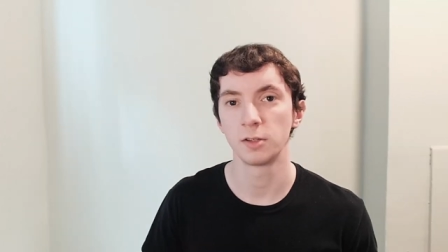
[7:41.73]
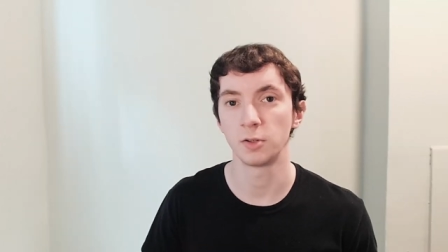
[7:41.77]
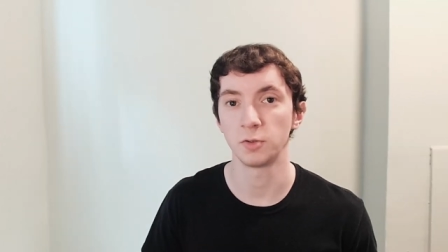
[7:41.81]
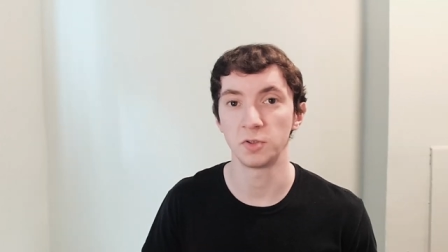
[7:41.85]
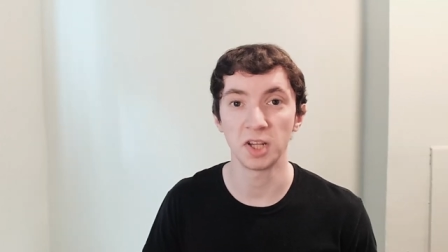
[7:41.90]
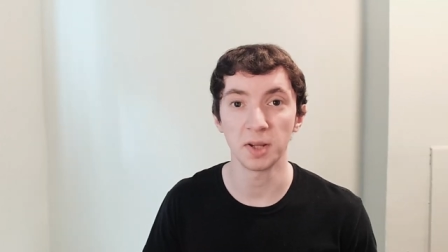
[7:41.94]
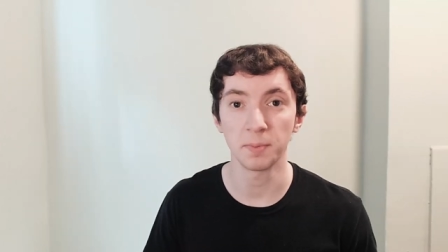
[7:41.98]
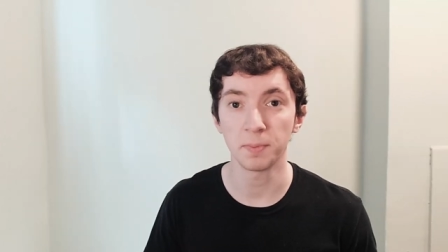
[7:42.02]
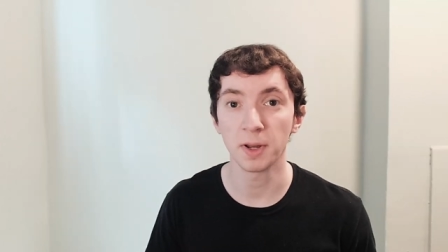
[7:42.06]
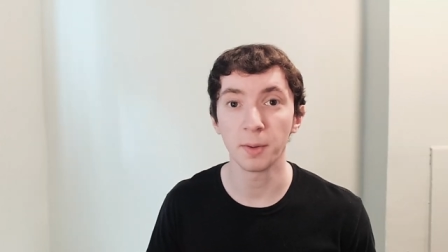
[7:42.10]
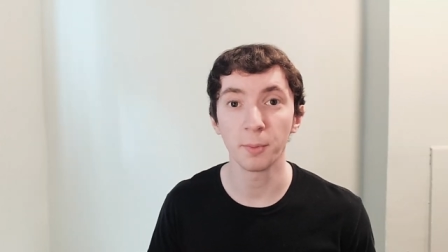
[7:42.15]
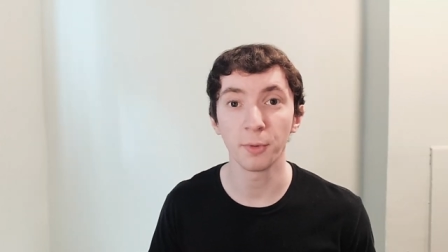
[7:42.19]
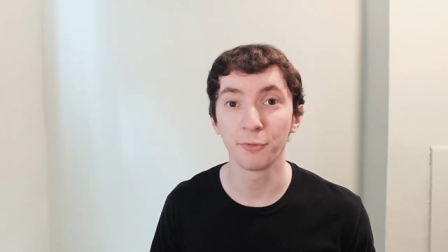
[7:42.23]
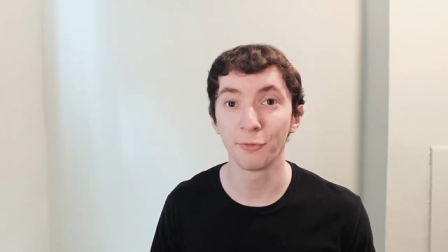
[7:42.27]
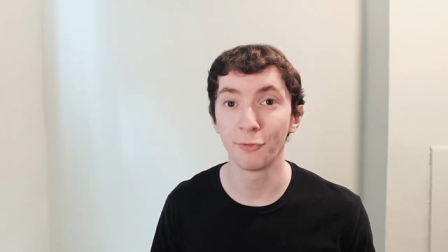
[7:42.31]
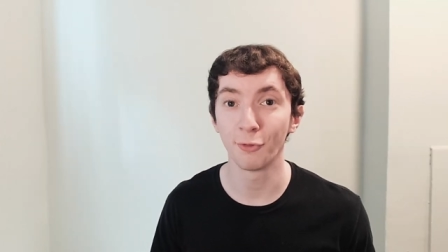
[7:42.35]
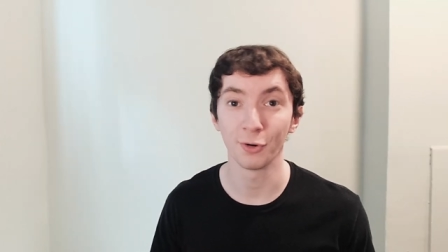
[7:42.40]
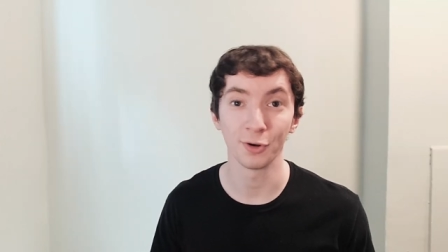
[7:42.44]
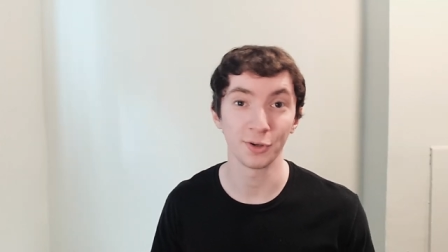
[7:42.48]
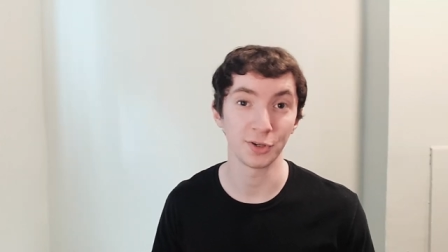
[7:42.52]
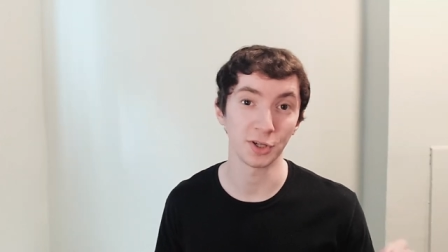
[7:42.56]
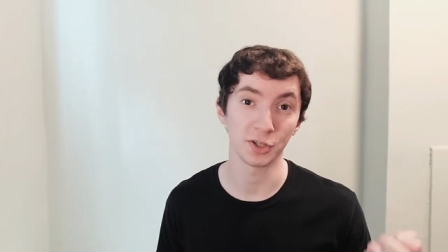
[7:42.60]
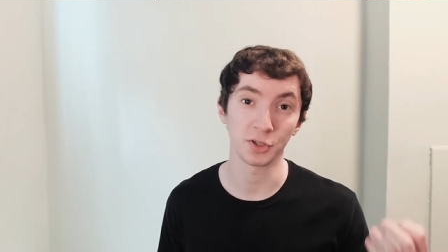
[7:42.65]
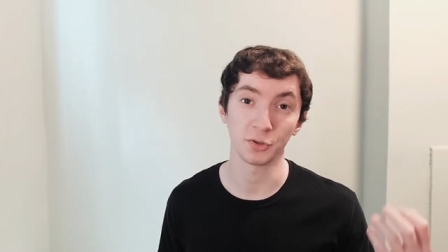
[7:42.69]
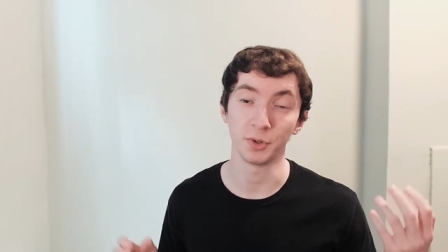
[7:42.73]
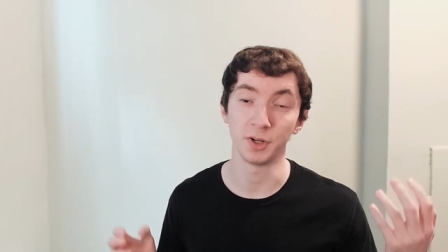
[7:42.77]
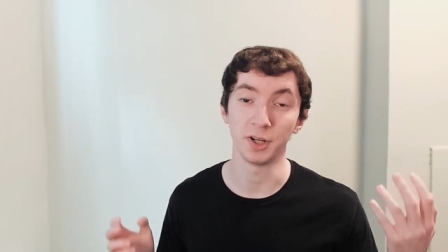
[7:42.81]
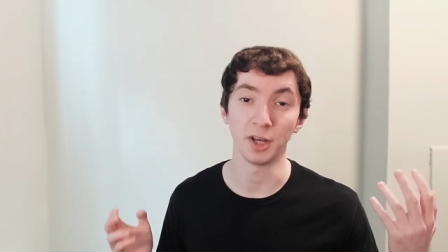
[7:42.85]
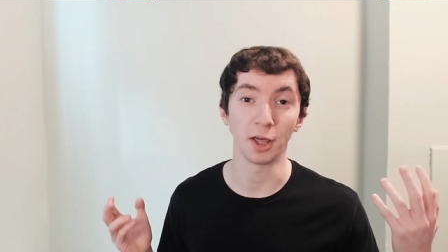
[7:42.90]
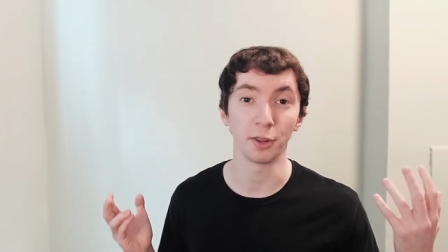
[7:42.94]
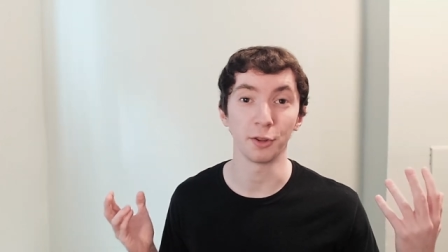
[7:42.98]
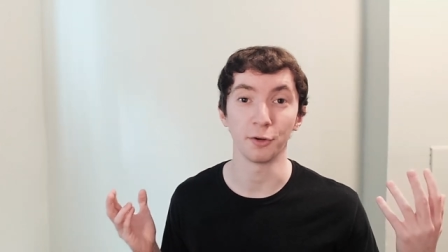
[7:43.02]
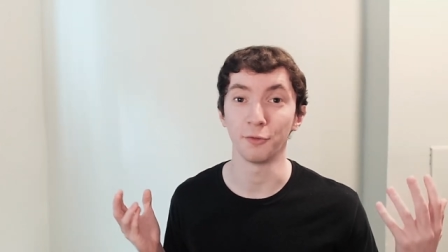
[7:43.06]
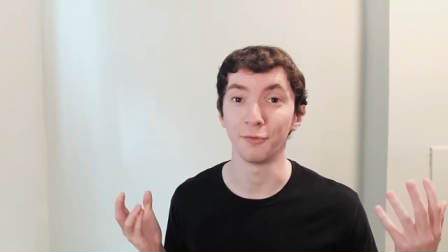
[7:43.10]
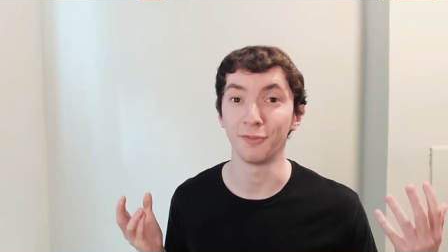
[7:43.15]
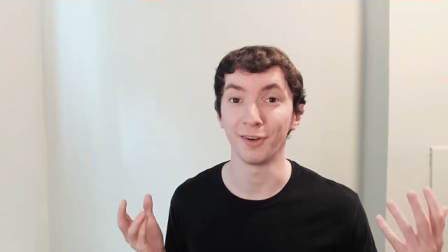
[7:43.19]
So tip number four is also
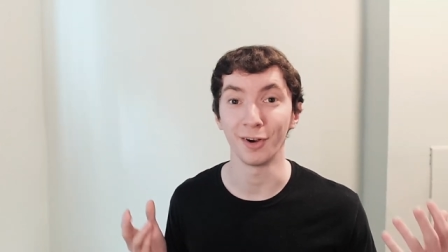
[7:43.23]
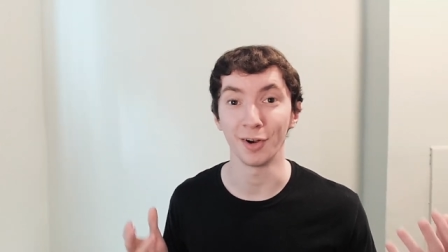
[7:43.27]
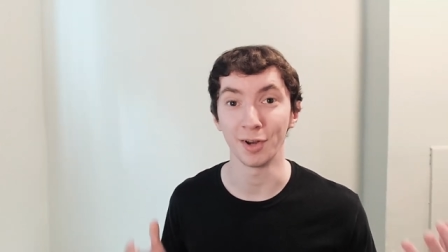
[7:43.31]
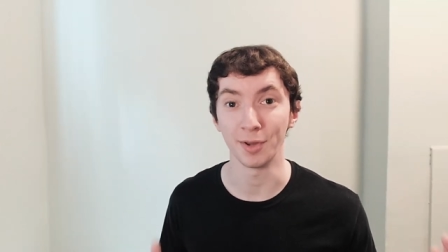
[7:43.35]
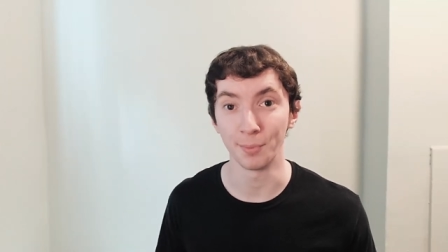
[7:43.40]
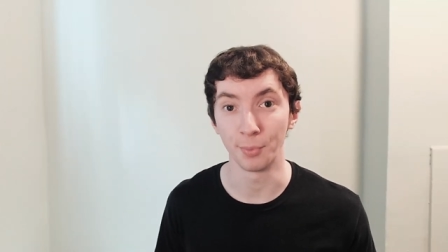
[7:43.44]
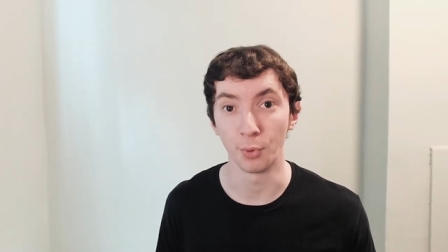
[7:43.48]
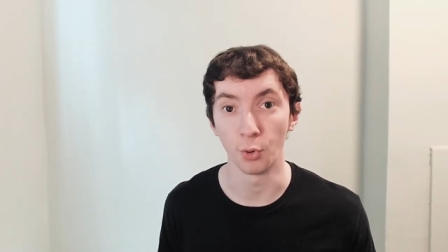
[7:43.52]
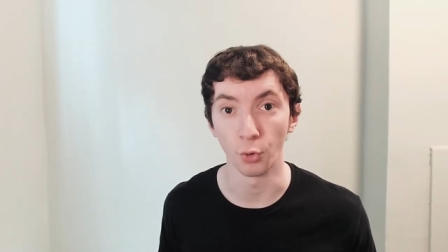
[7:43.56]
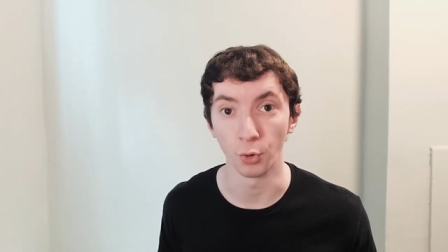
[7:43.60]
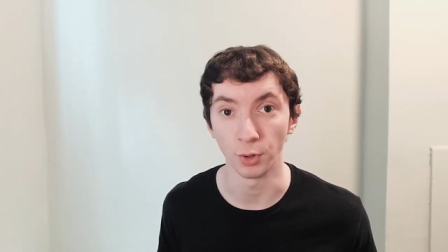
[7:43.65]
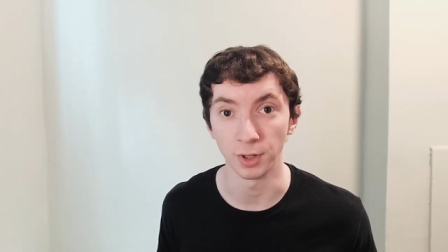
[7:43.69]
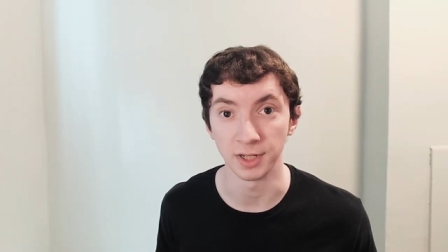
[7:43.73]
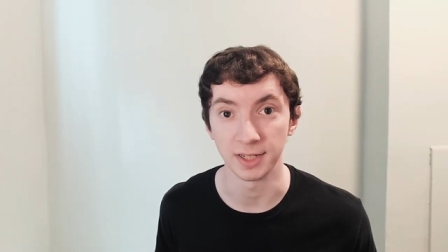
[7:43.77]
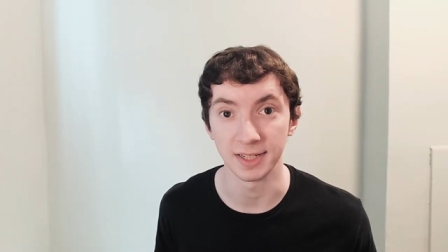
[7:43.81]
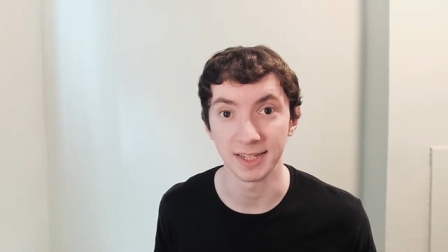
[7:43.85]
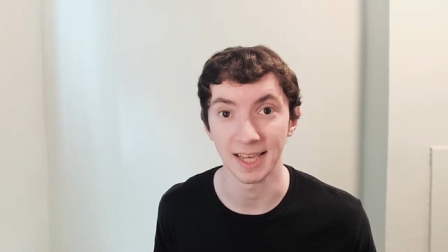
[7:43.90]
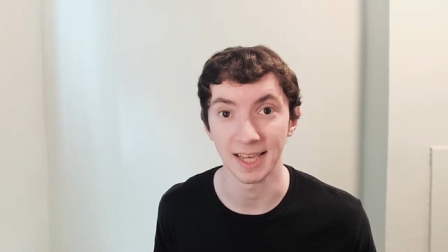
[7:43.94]
another very important